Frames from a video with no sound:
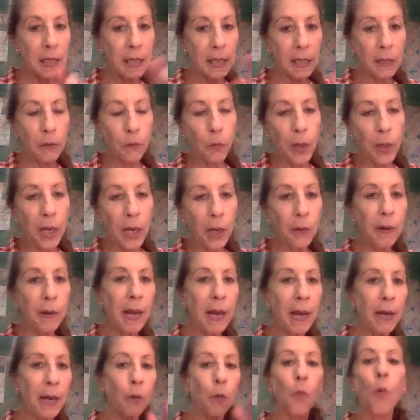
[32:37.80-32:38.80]
We are
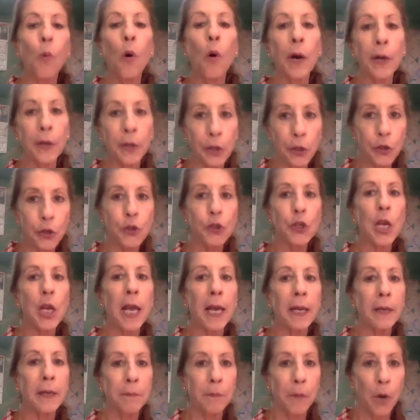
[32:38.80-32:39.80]
at a
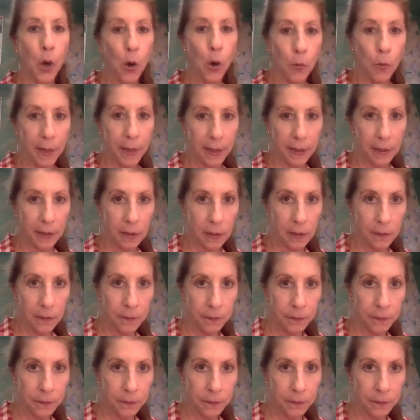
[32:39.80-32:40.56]
watershed moment.